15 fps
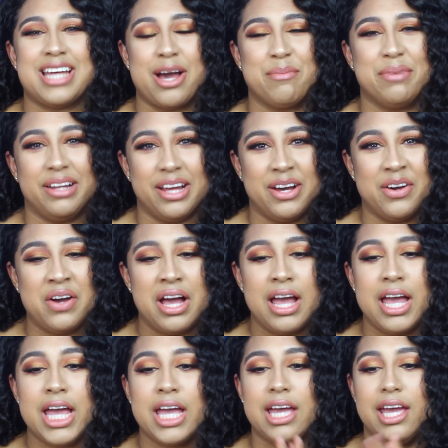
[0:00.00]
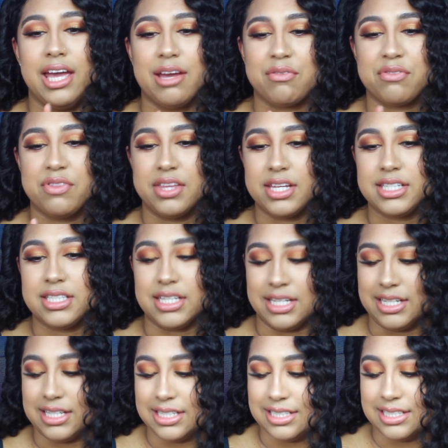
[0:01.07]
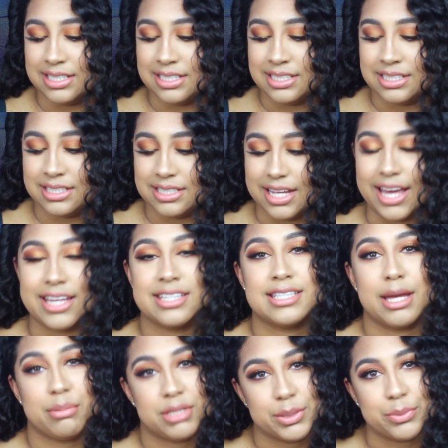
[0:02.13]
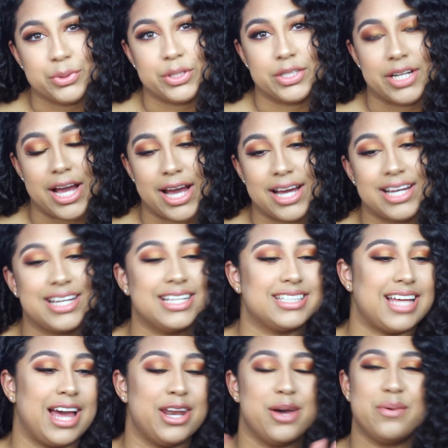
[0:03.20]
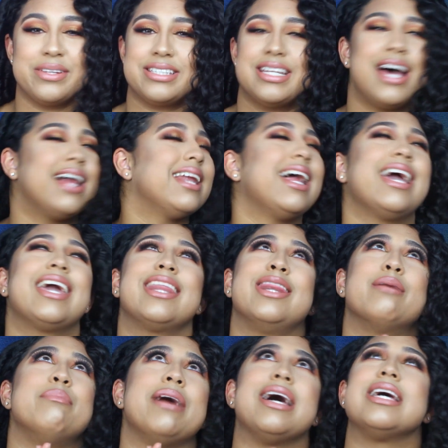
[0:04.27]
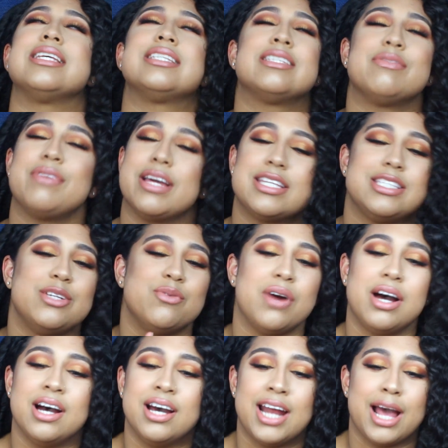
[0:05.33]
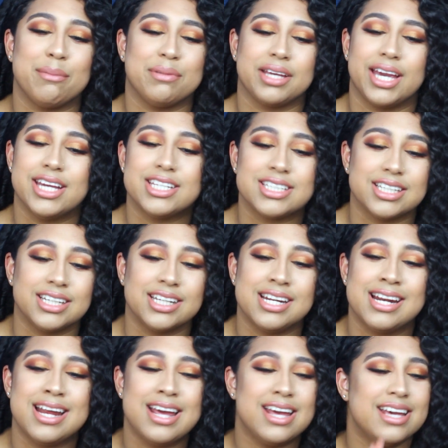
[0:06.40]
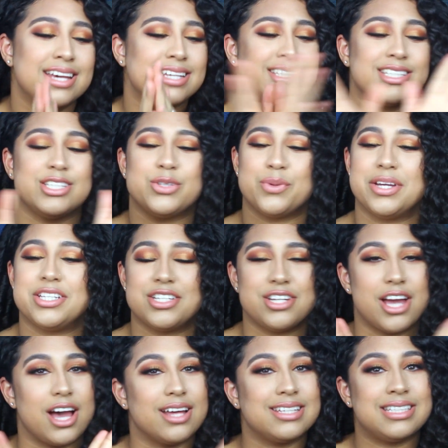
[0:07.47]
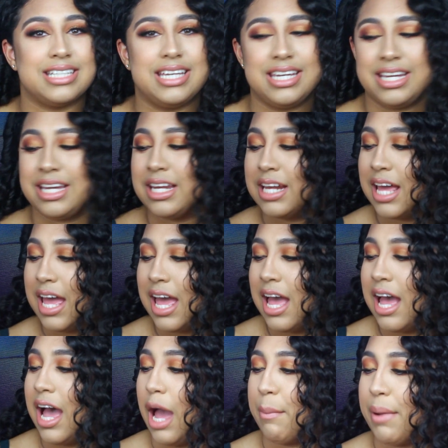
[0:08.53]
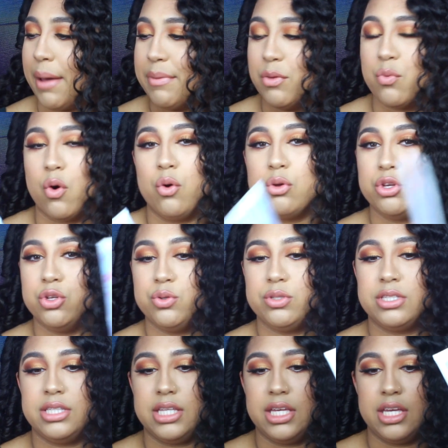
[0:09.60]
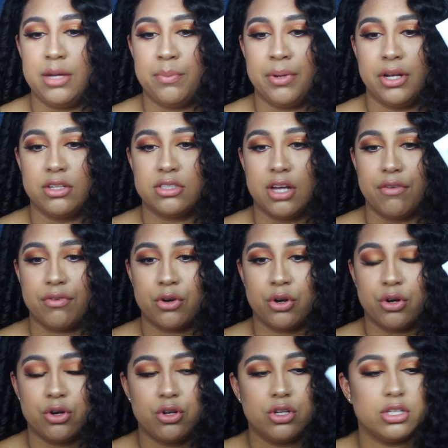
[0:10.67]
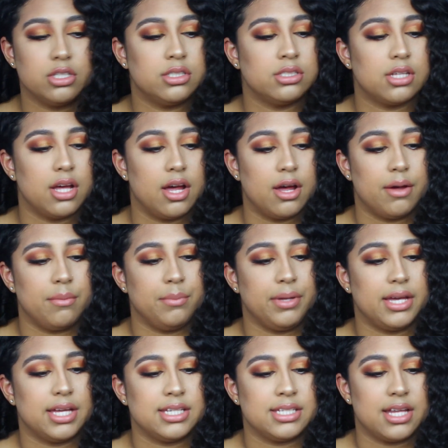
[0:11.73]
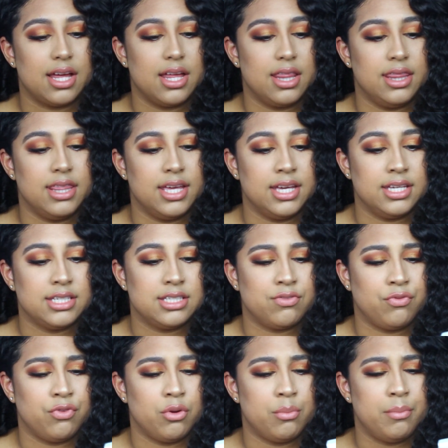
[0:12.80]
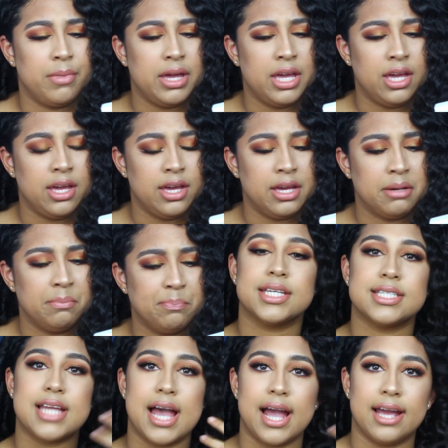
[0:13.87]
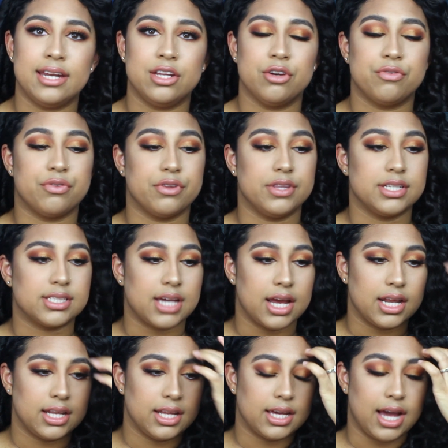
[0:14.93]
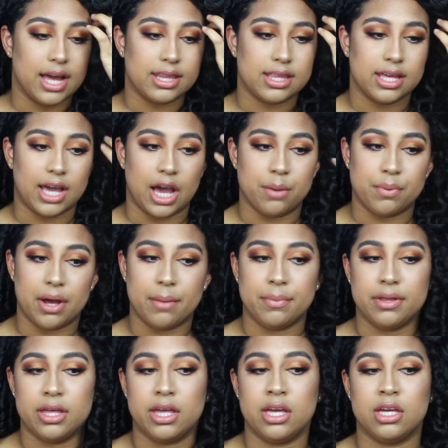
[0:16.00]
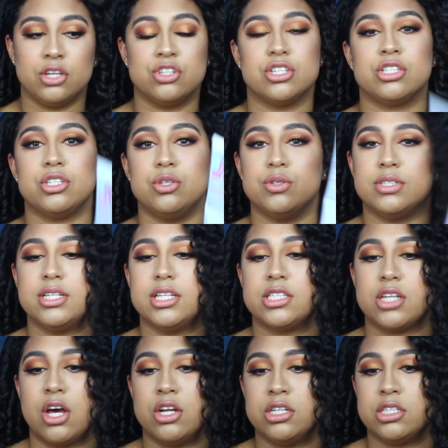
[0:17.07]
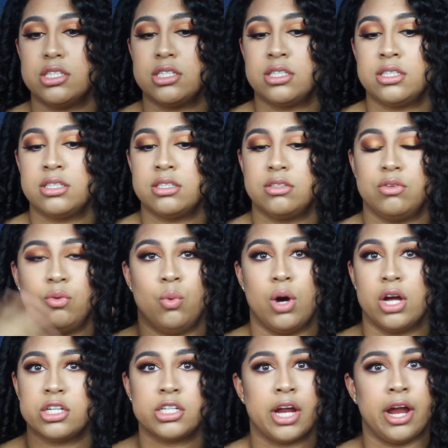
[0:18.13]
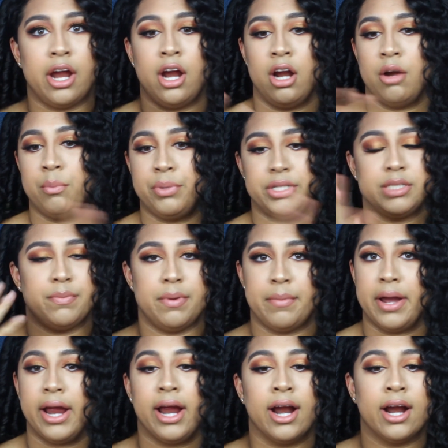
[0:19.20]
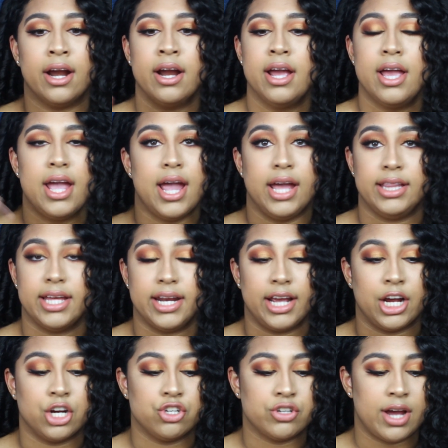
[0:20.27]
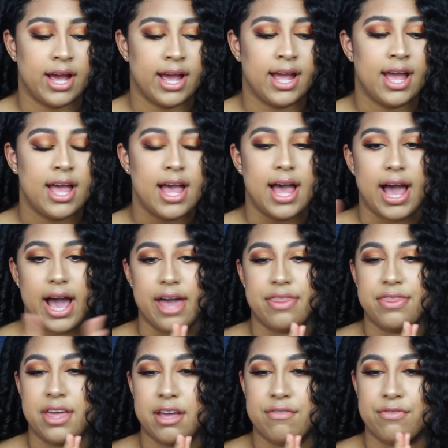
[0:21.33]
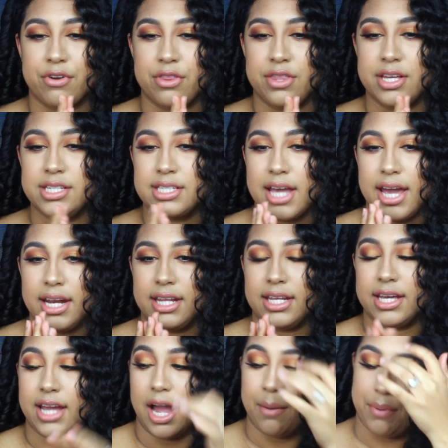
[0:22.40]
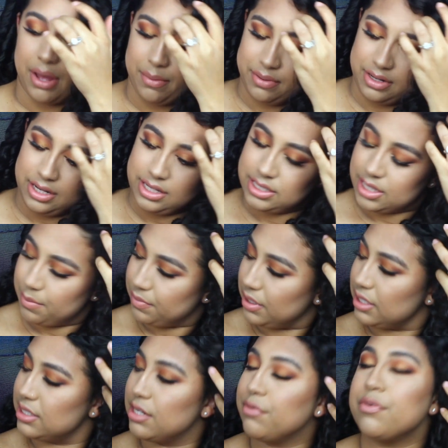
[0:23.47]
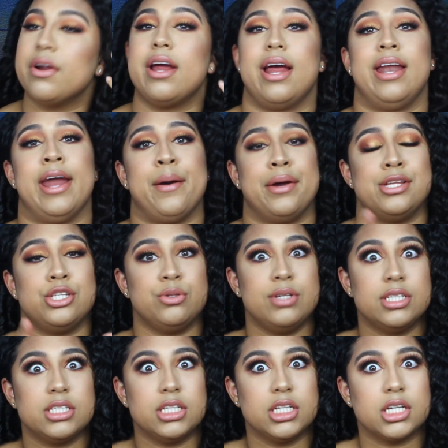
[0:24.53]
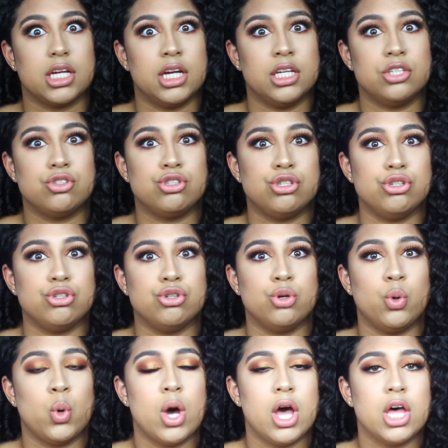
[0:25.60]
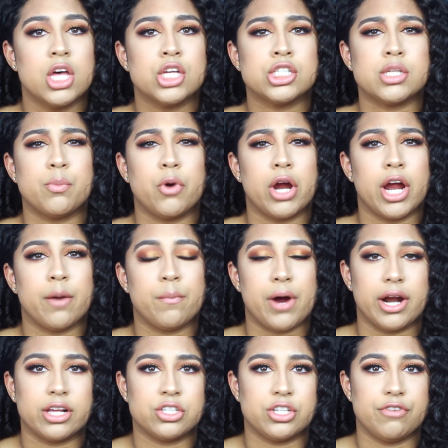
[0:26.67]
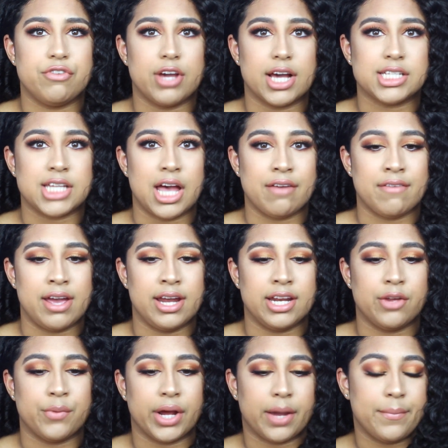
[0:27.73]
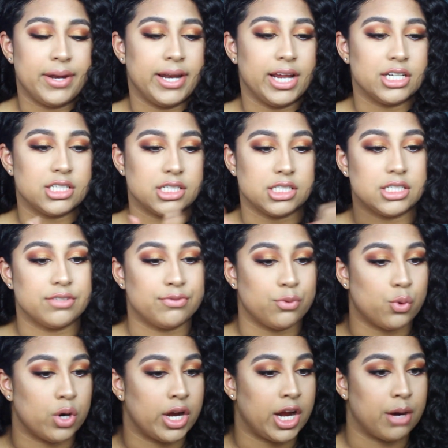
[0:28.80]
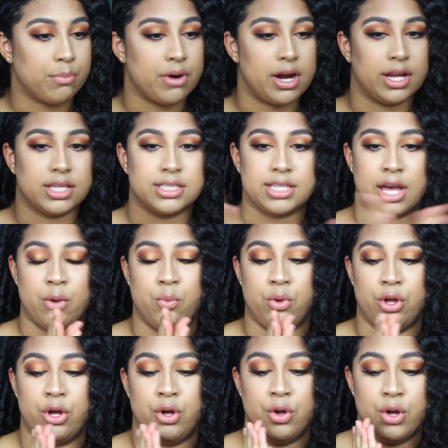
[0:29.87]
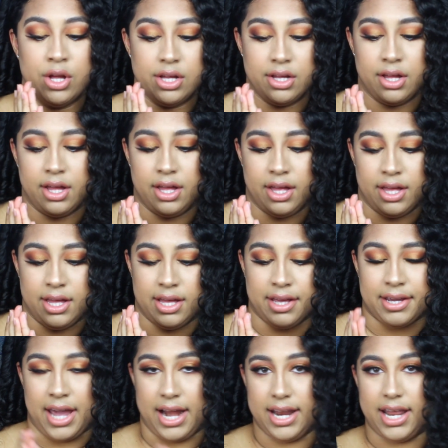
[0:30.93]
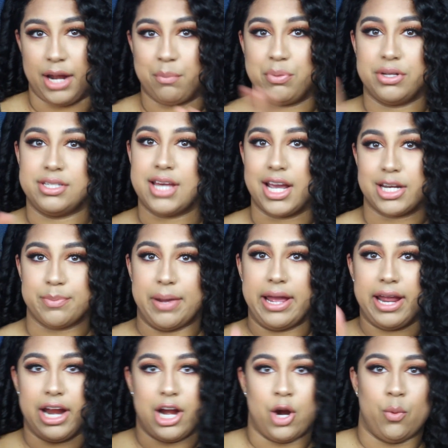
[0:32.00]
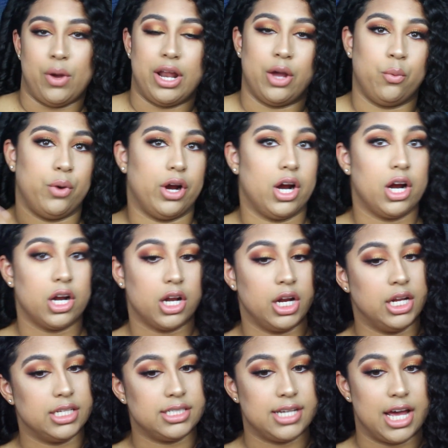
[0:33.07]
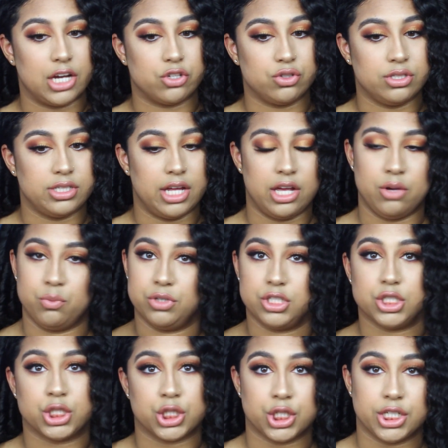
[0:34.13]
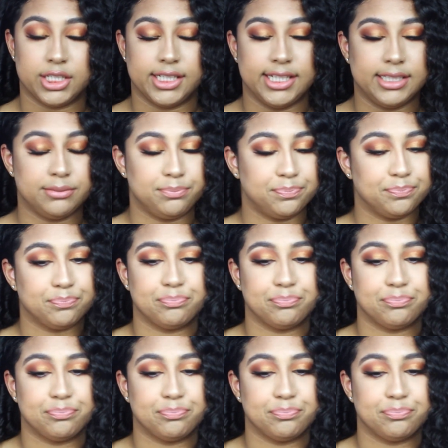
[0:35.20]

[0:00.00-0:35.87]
down below if this is acceptable or not, because I know it's not like the best flexi rod application situation y'all seen. I probably won't use the Pillow Soft Curls because this, for me, it's not ideal for this kind of look. I think I'd probably just use this on just washed hair, put some in my hair, and let it air dry. I think for this kind of look, I probably need something different. Now, I do need to look into some more hair products, so if you guys have any recommendations for hair products that will kind of like protect my hair while I wear it in its natural state, which is curly,